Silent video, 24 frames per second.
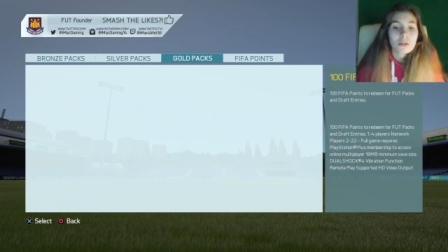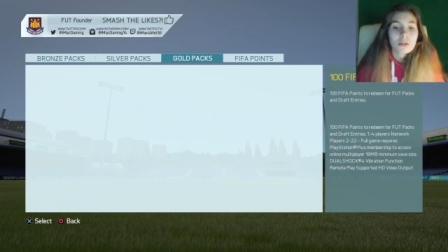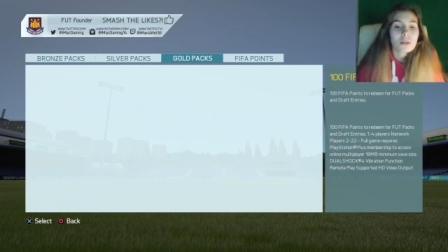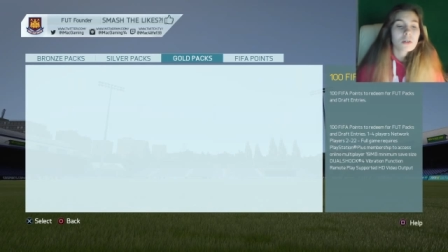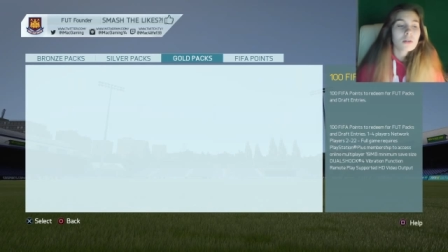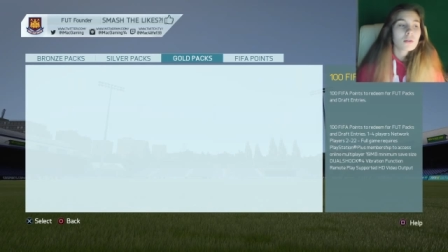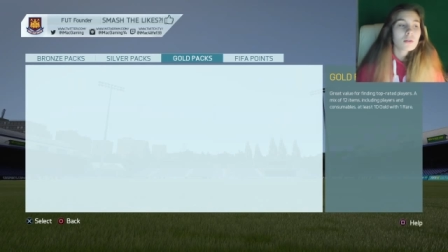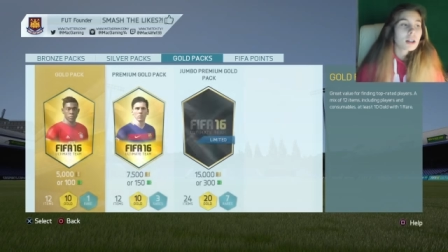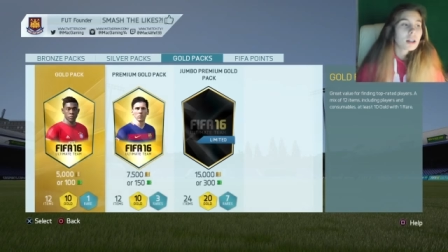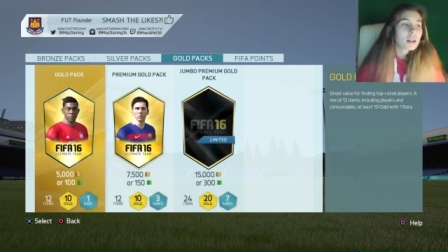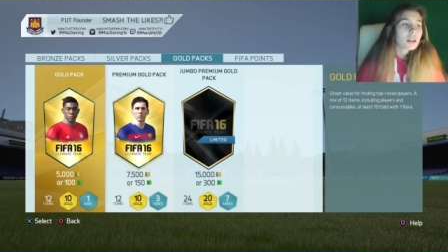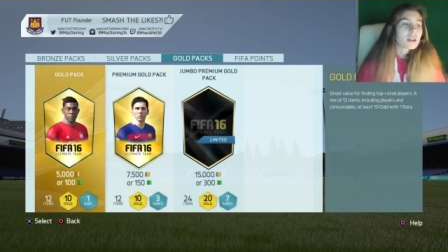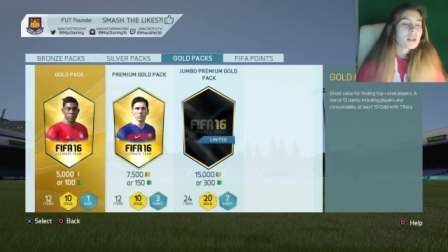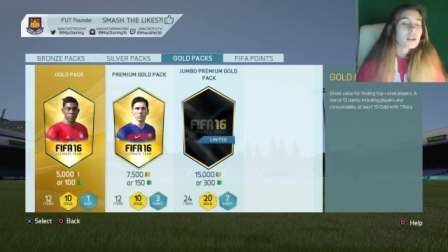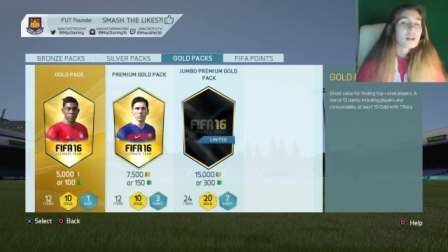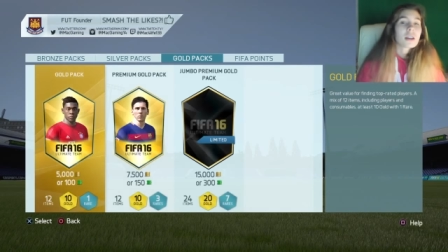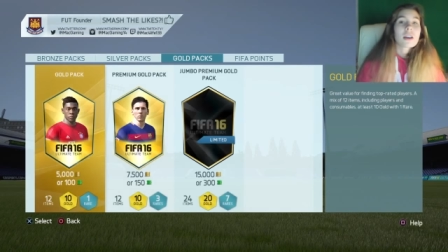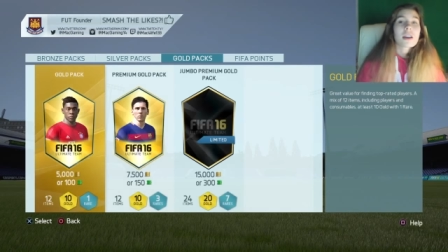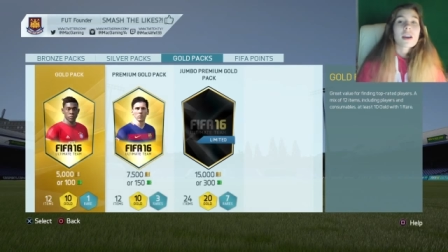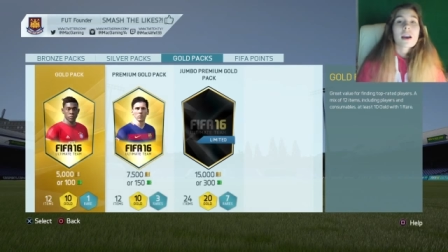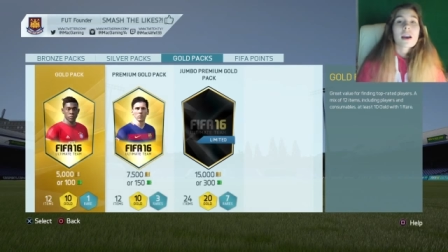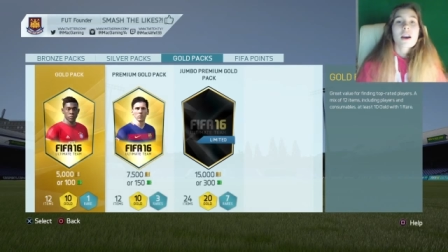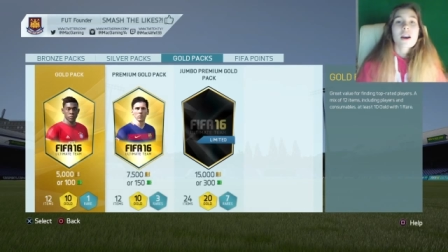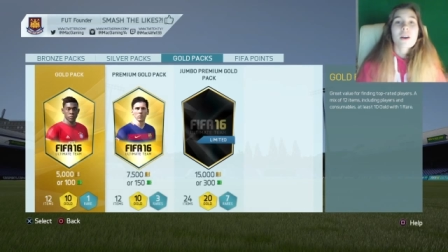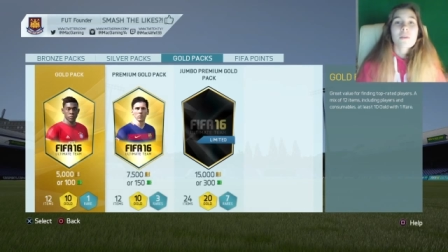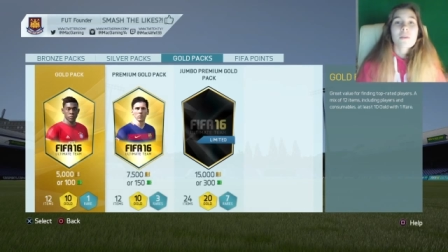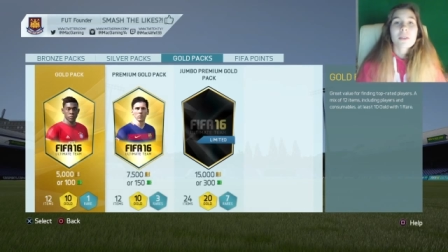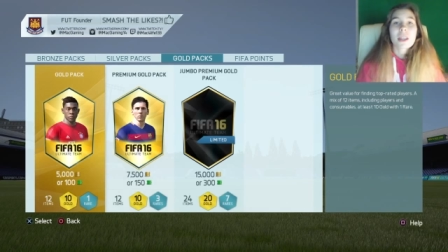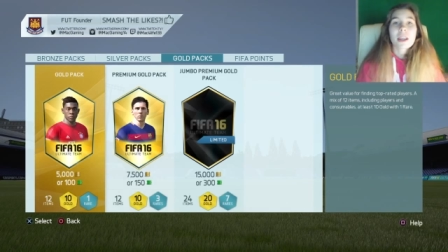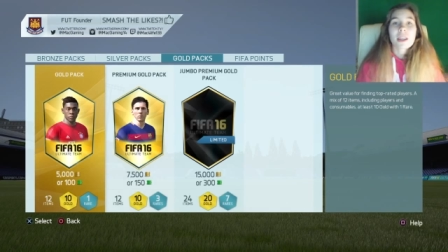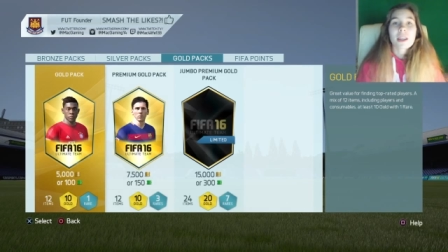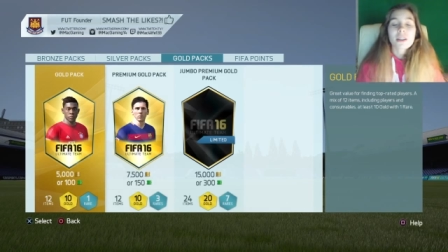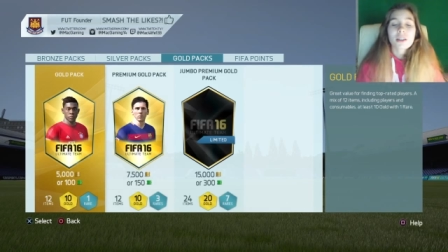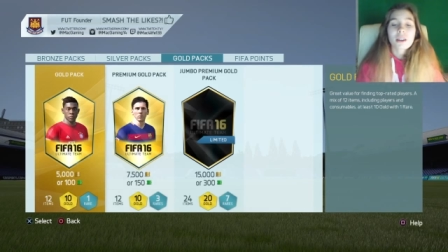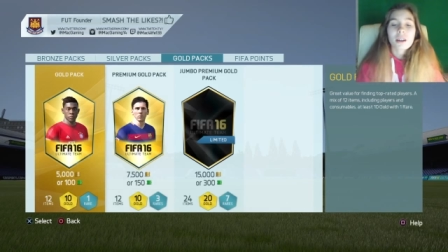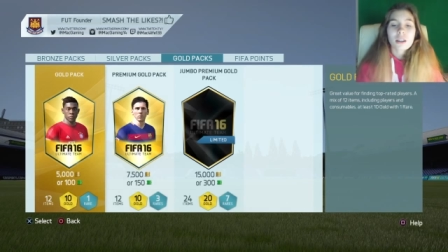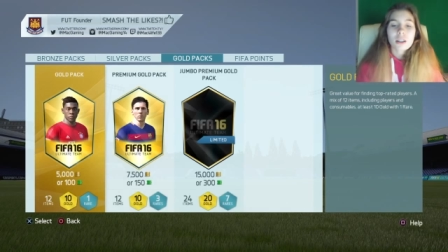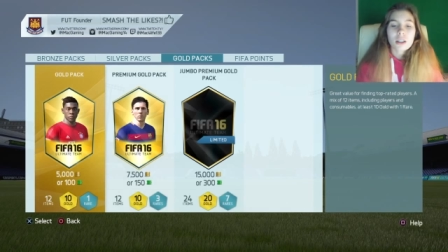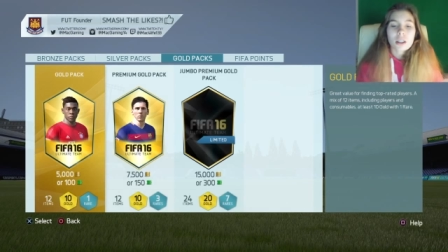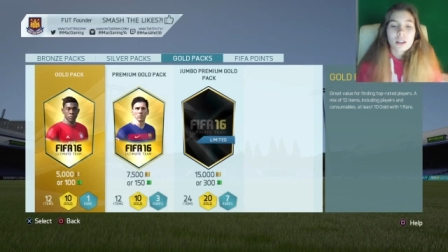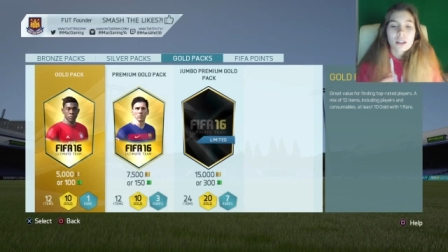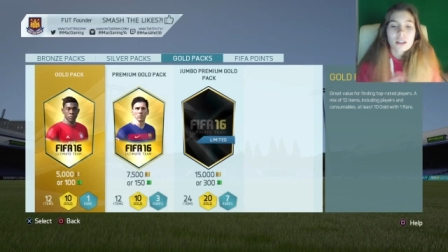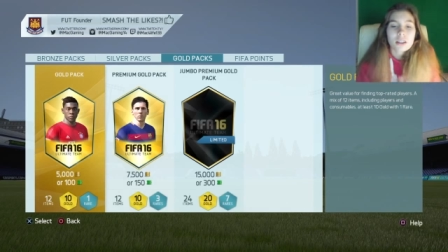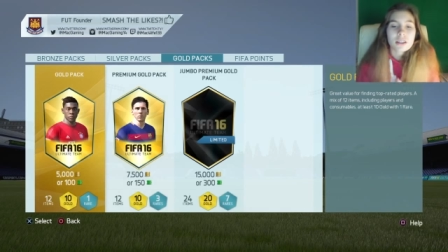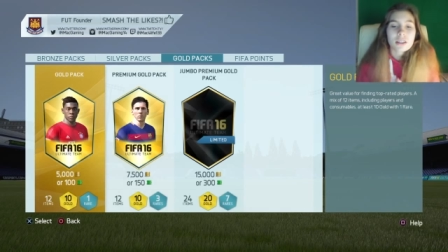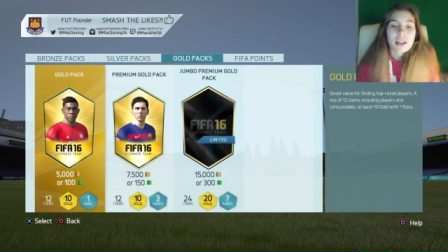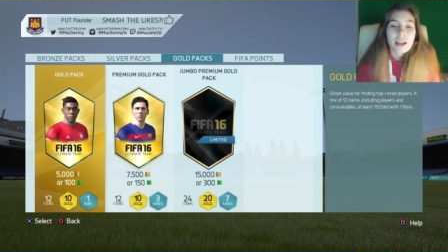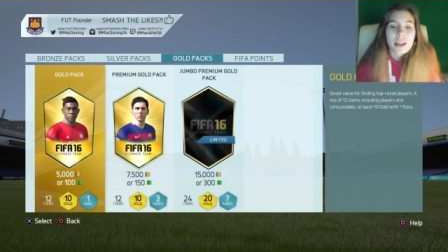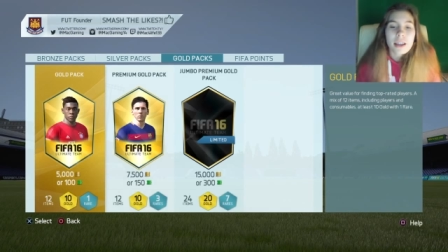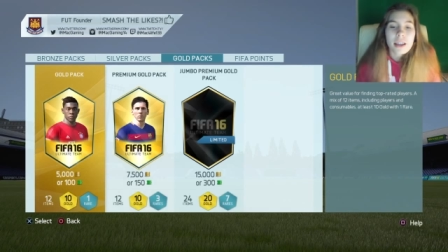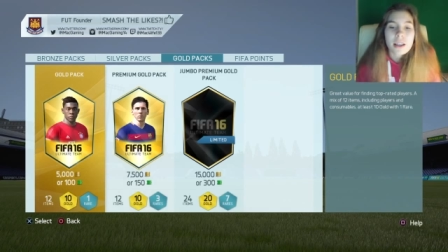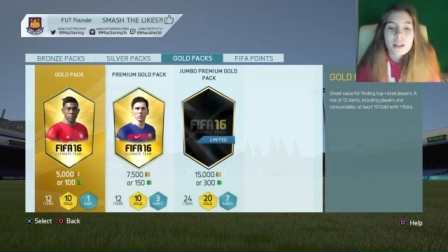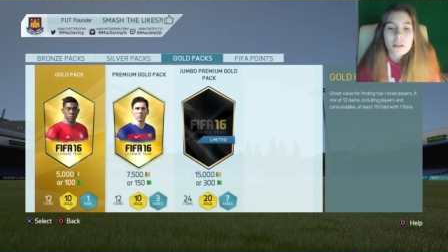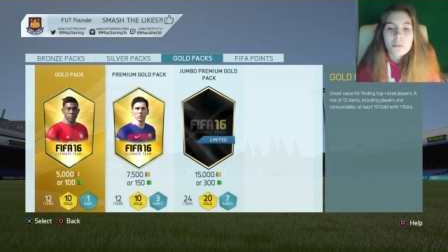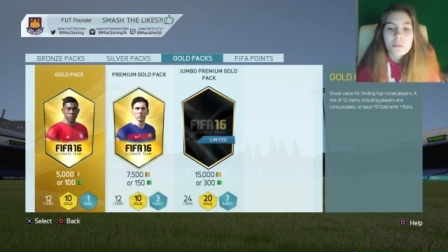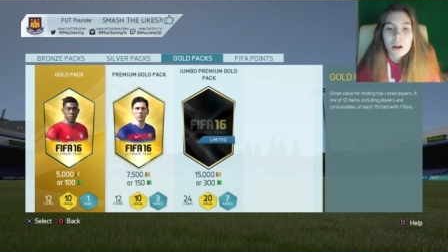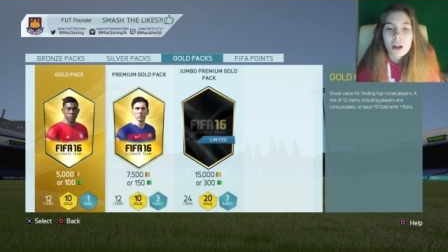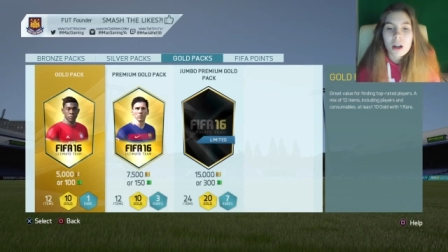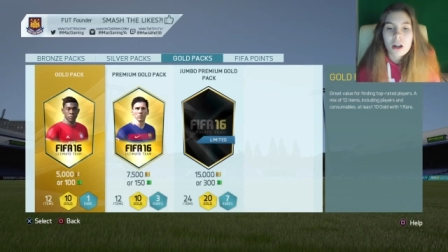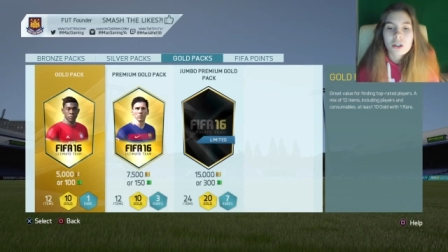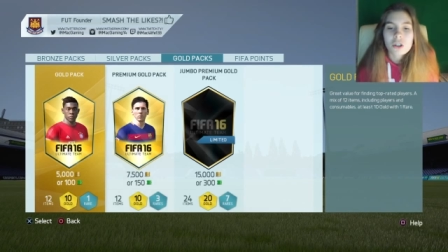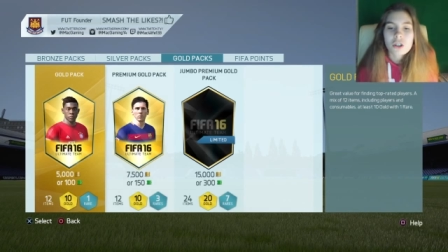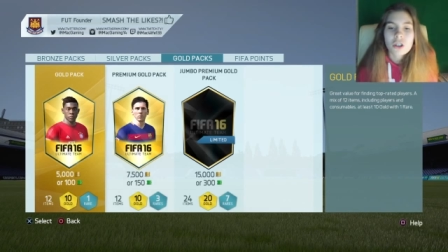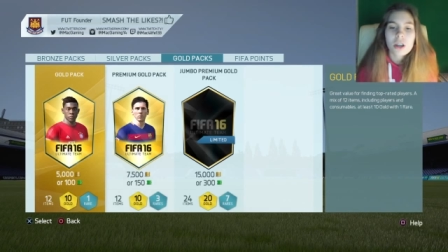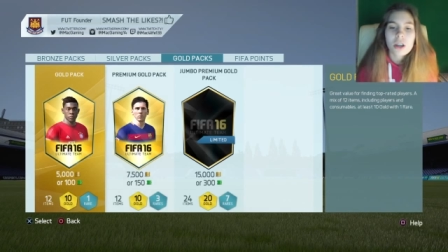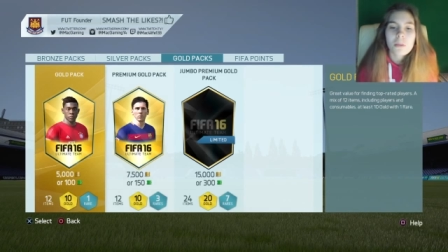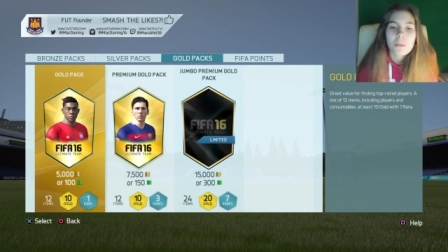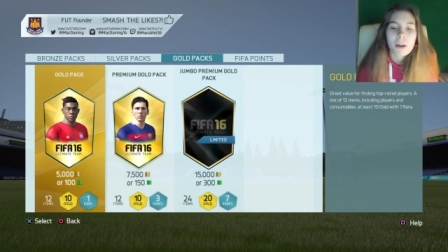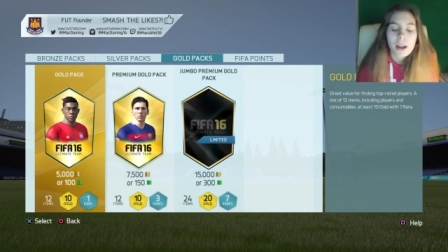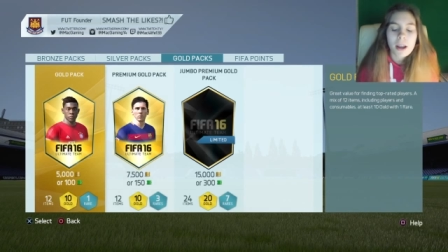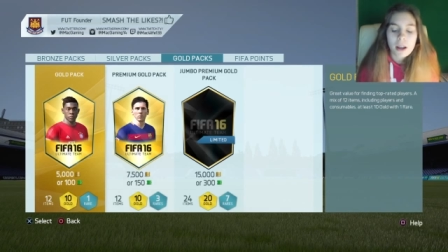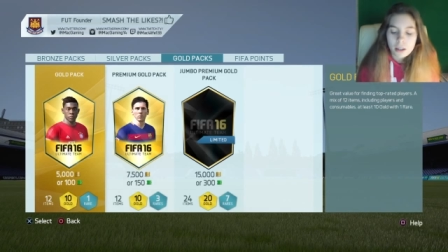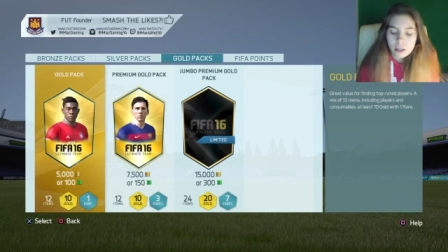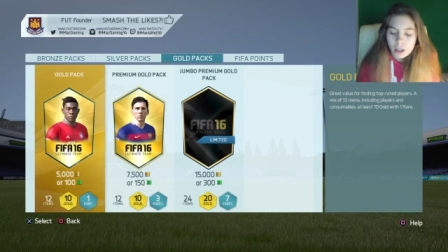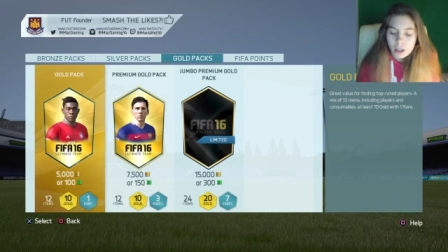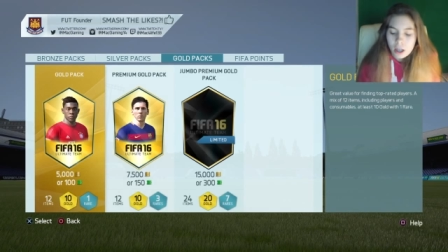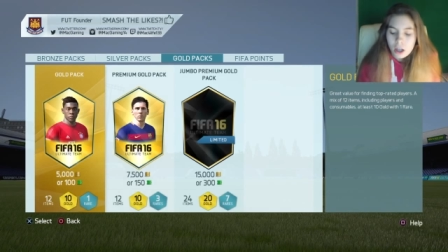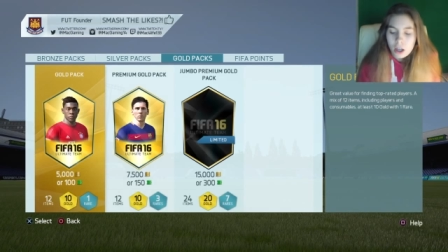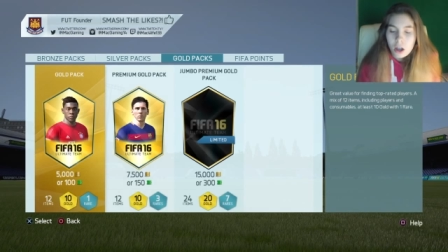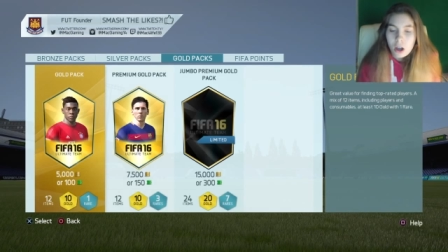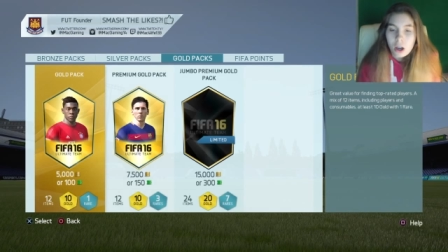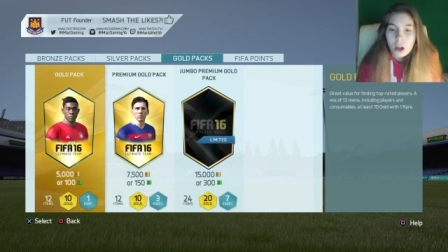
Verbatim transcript: are gone already uh, but there you go guys that is my 100k packs